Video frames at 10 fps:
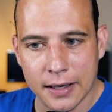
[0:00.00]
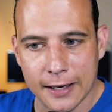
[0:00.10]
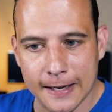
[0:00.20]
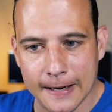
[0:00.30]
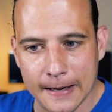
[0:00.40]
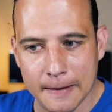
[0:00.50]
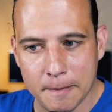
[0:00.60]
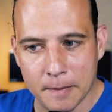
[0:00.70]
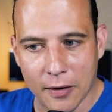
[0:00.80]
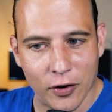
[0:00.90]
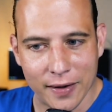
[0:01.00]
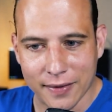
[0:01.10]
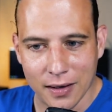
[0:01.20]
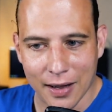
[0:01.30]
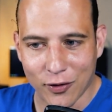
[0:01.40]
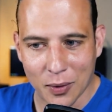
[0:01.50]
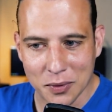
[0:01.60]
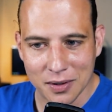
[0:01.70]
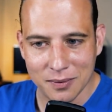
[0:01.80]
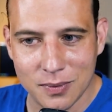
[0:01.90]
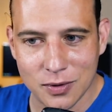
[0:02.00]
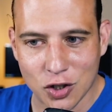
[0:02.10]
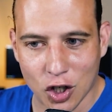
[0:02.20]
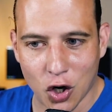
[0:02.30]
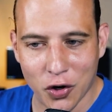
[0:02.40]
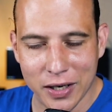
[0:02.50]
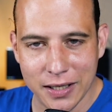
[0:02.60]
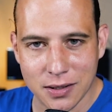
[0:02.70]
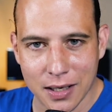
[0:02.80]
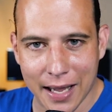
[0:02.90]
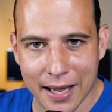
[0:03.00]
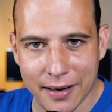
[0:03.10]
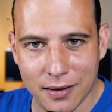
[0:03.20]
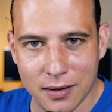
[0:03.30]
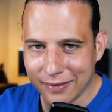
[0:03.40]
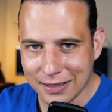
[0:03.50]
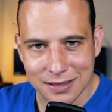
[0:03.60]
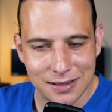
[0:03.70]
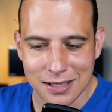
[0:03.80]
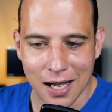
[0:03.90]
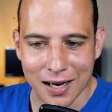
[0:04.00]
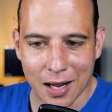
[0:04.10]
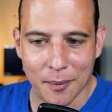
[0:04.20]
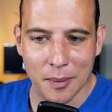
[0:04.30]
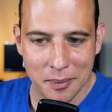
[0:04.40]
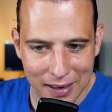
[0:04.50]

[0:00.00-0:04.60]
I forgot what the Securities and it's not going to come to me.